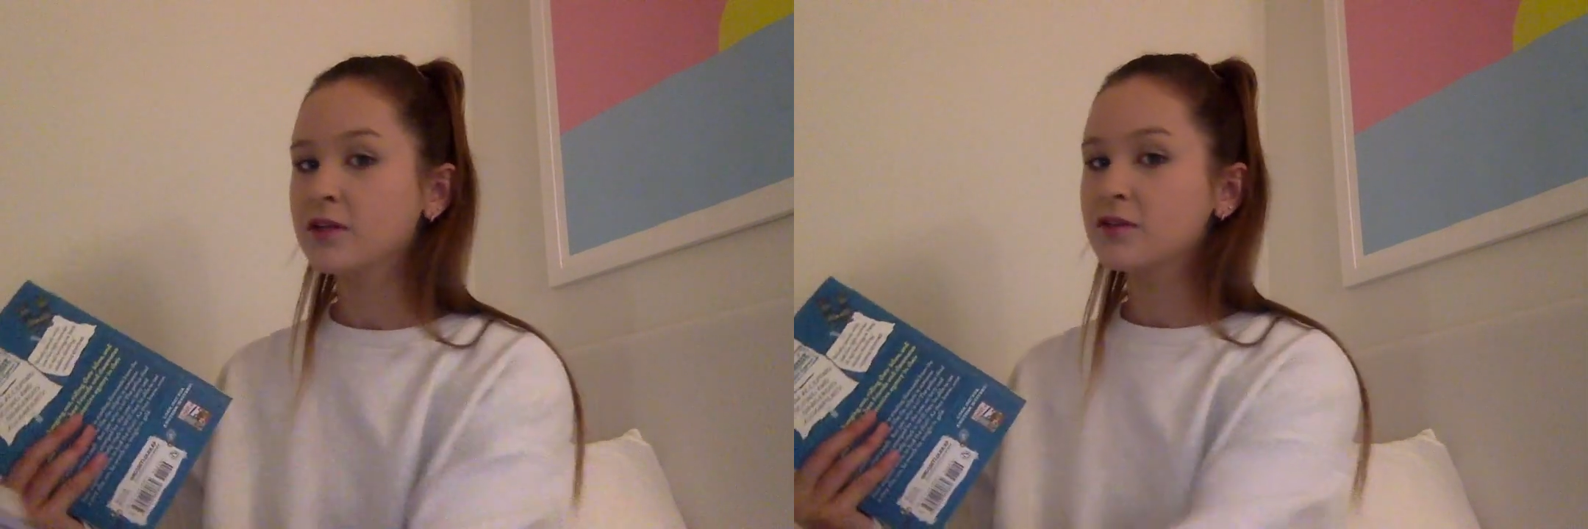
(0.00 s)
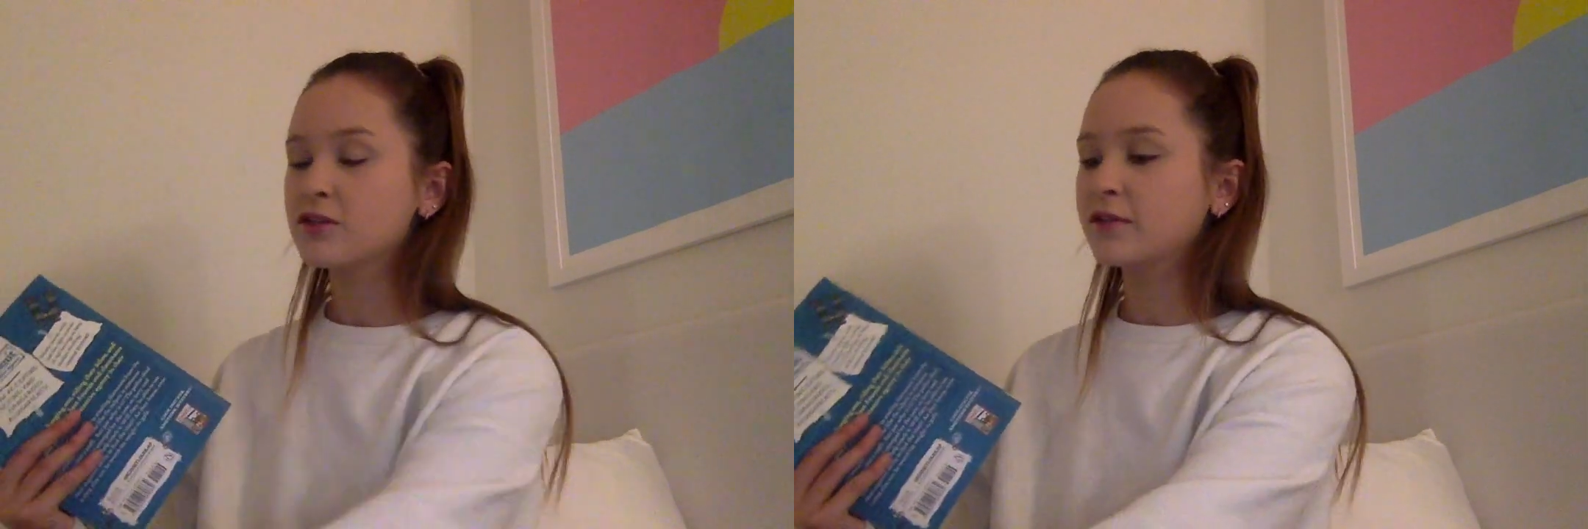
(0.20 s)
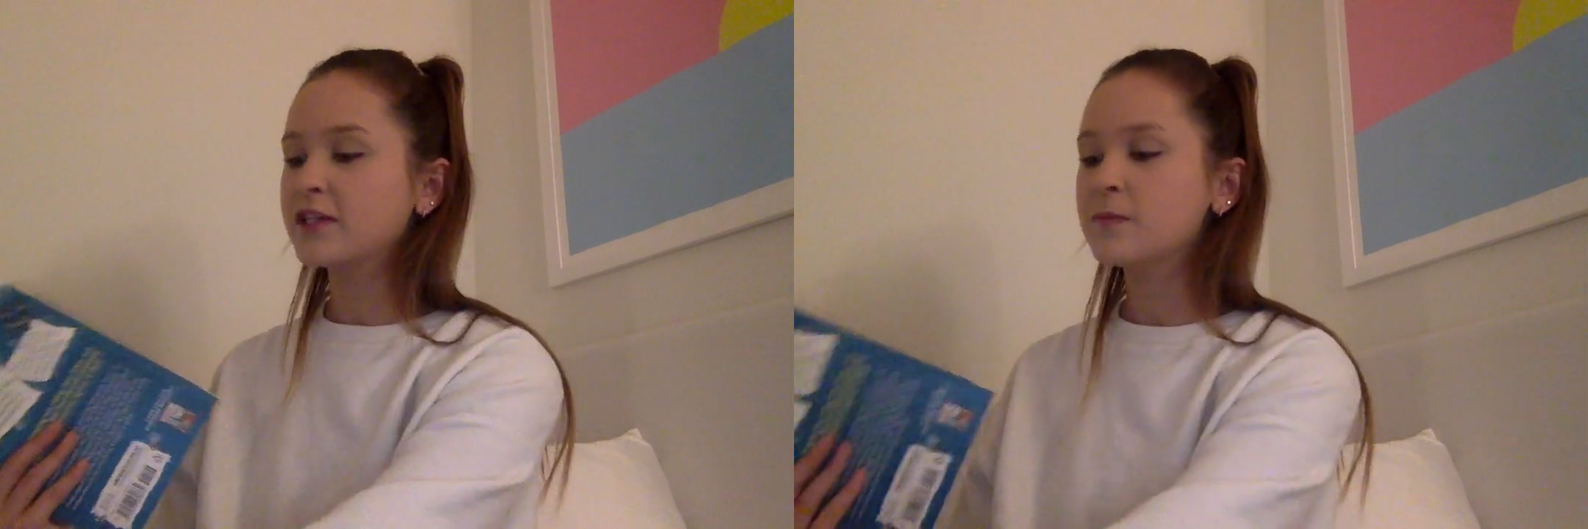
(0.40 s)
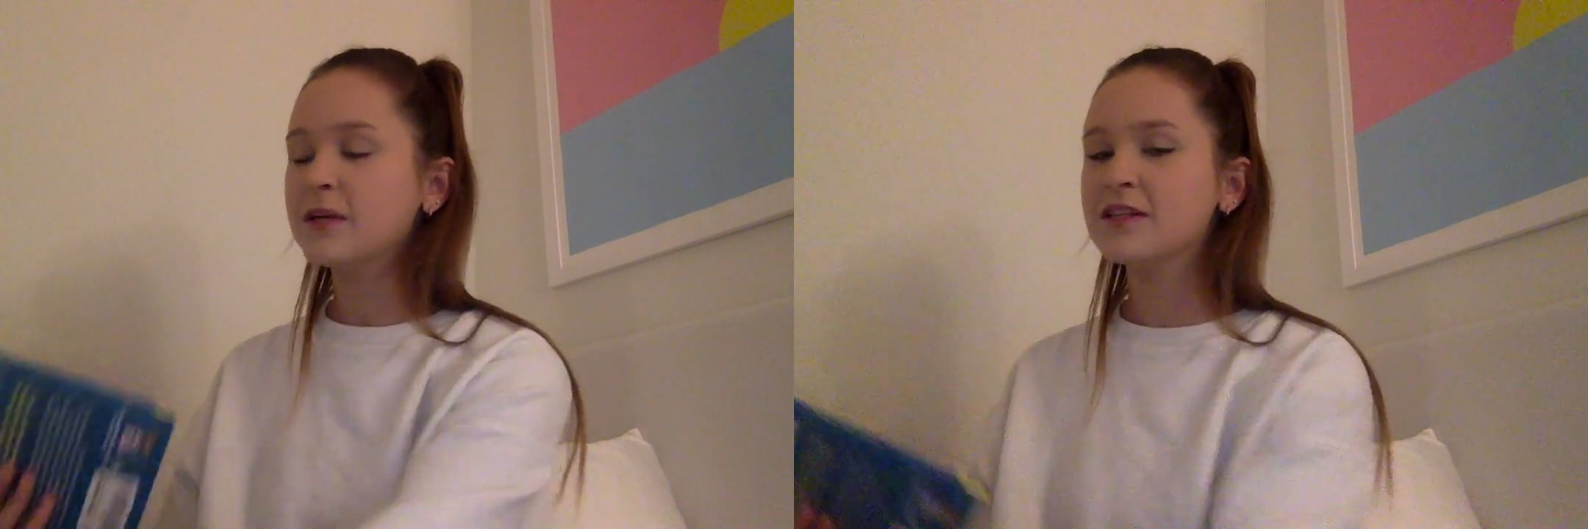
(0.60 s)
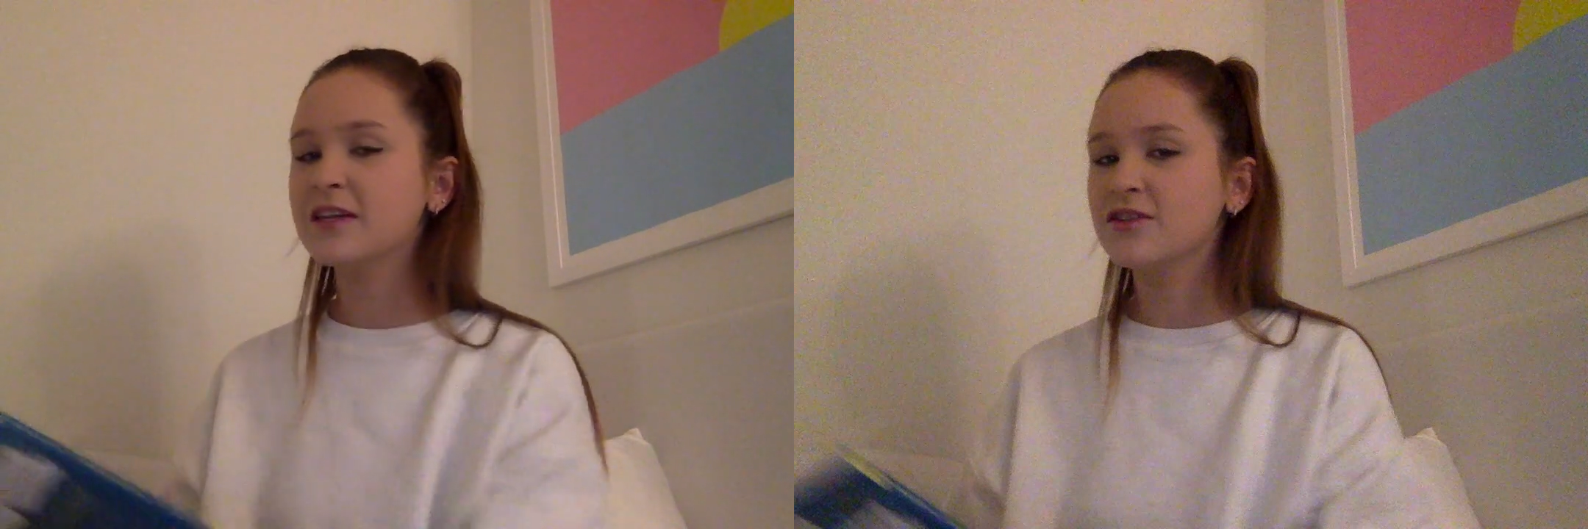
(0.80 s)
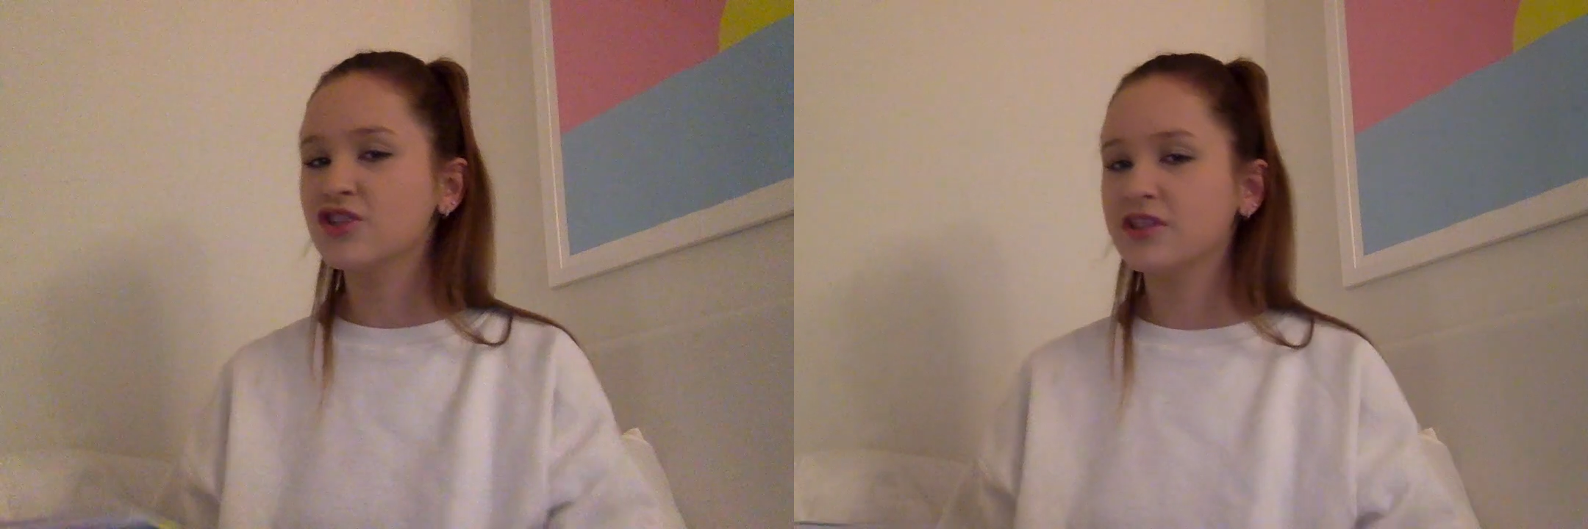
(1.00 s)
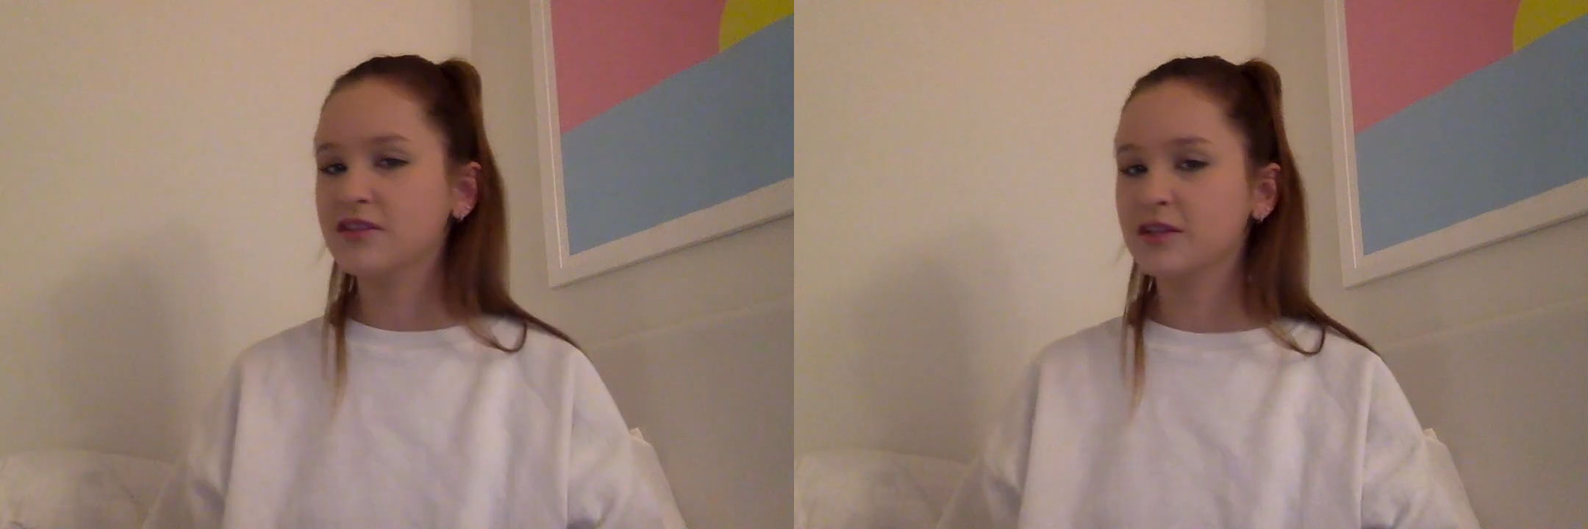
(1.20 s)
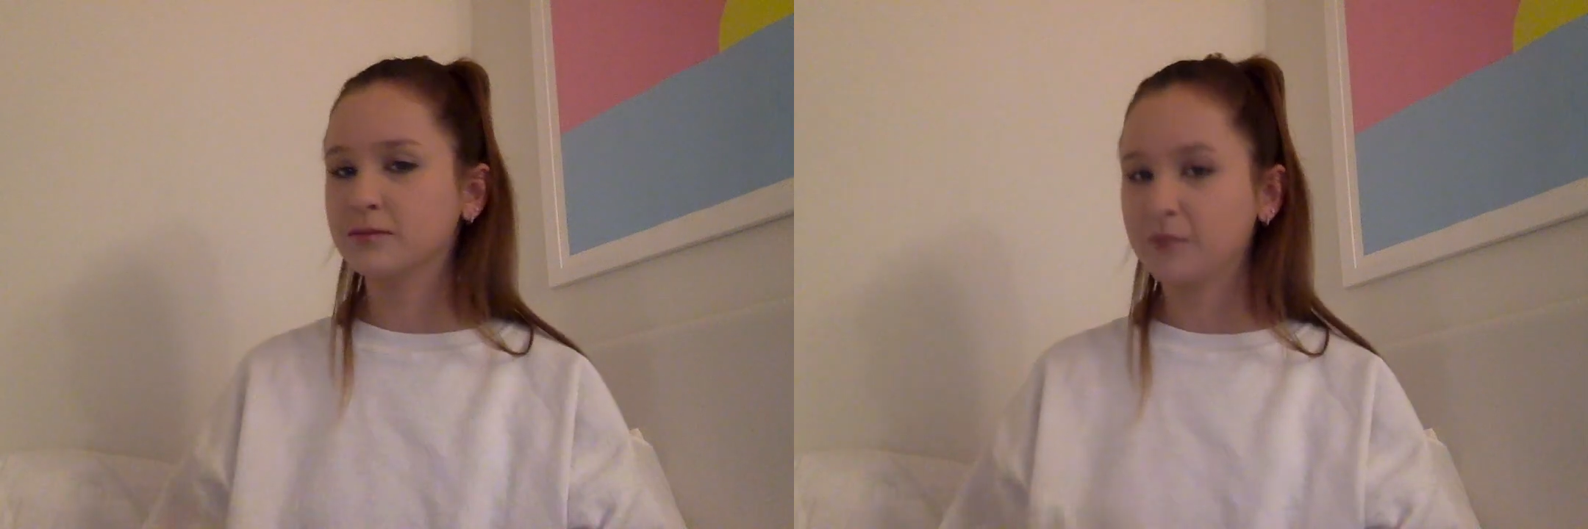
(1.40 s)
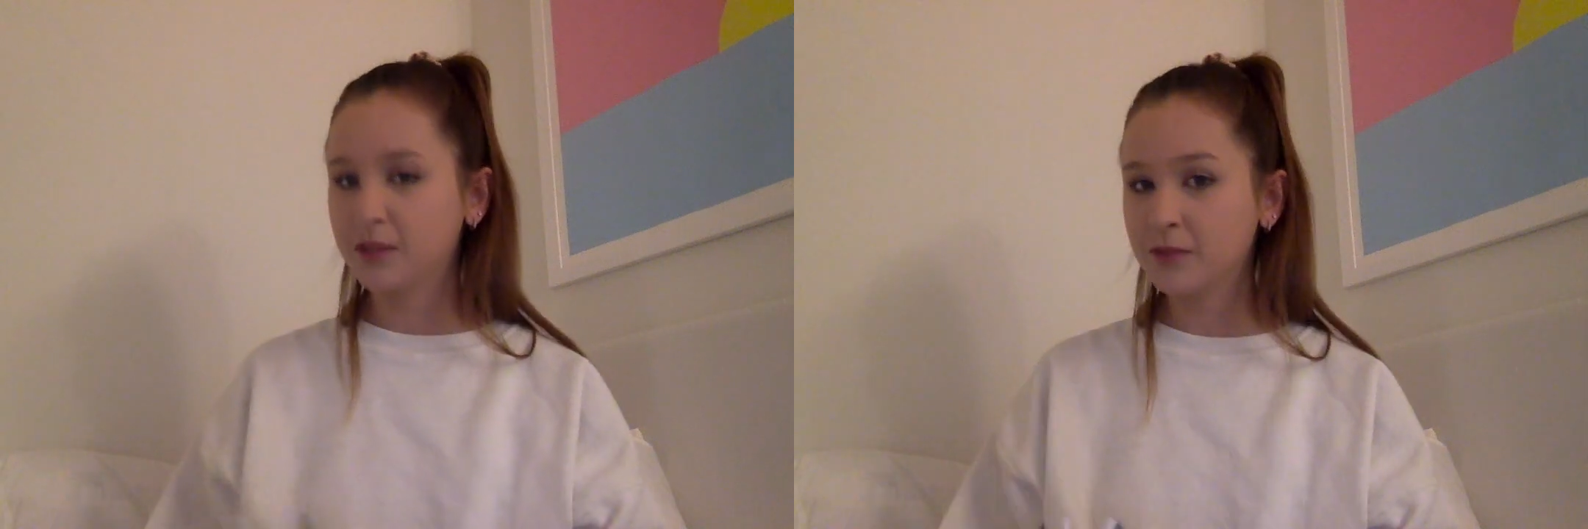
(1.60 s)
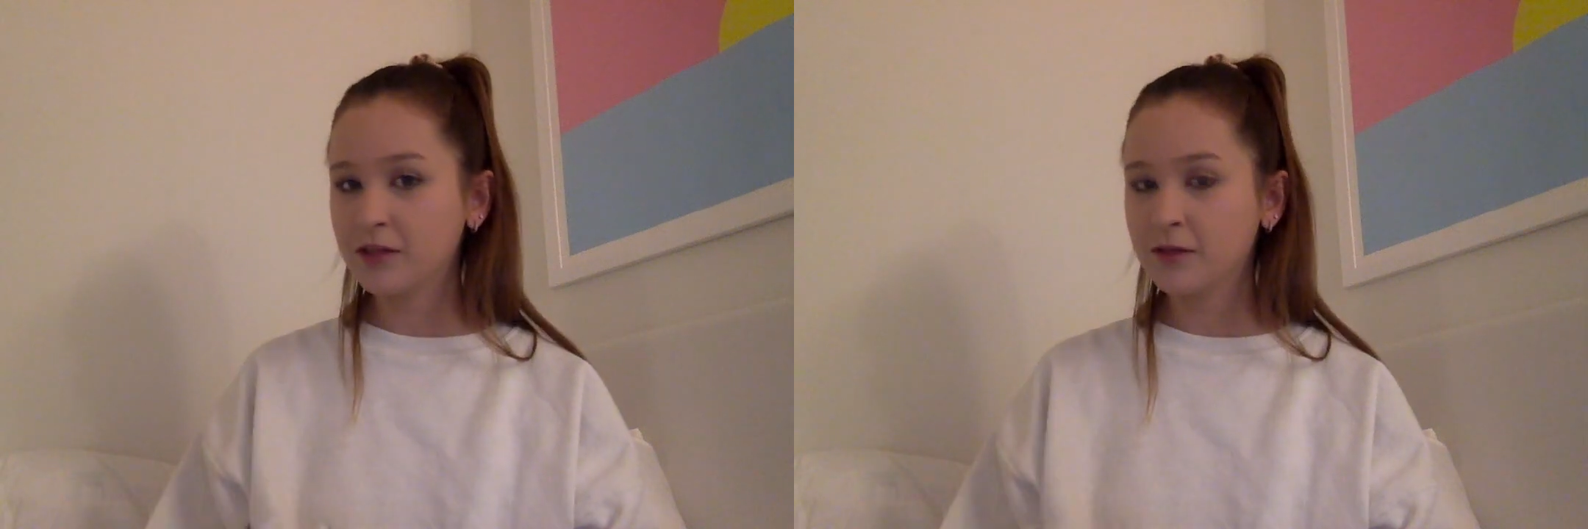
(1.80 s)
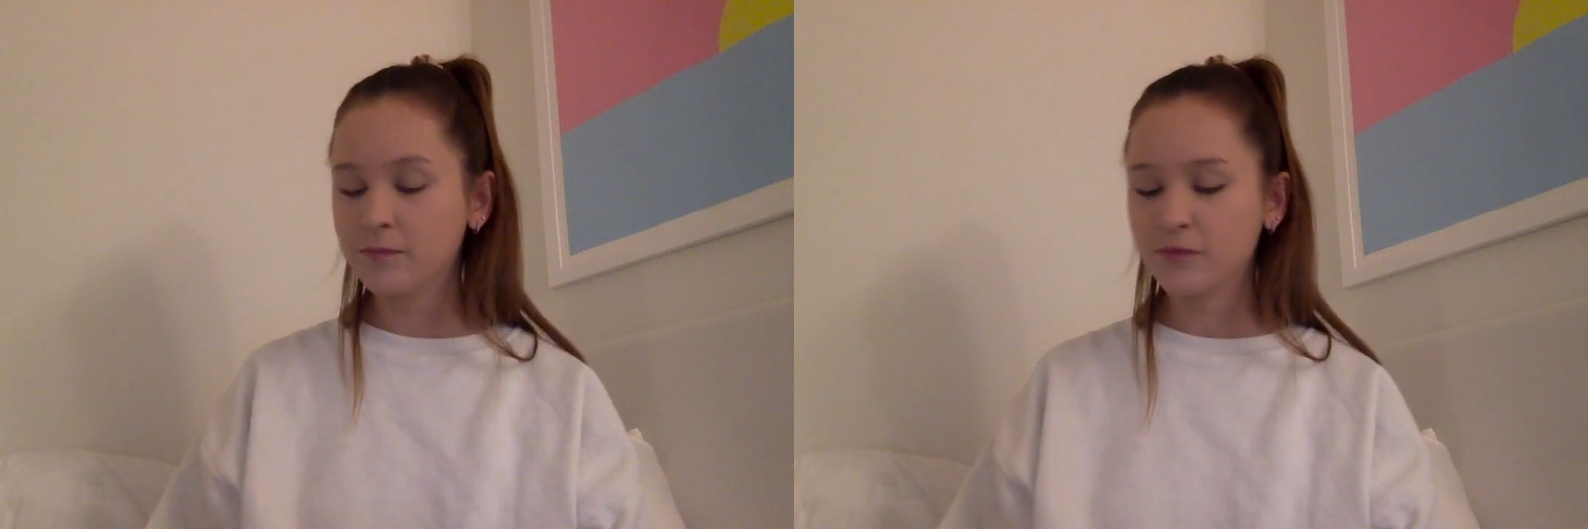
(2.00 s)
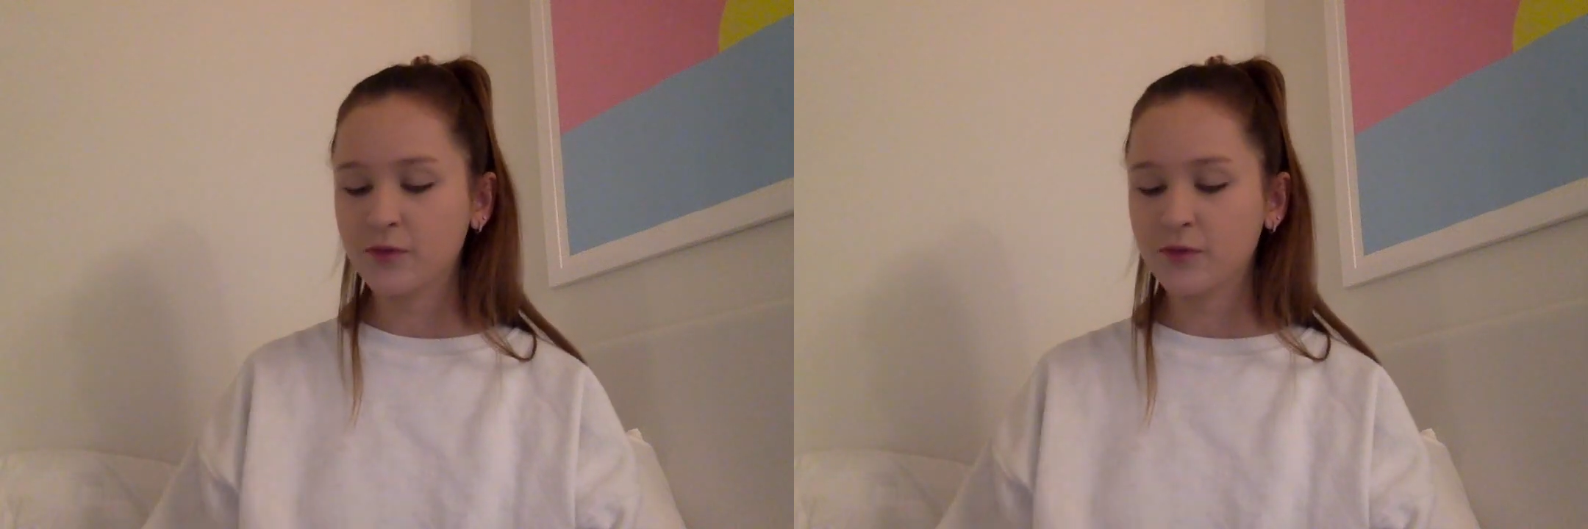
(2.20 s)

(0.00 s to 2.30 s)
So let's pay attention to maybe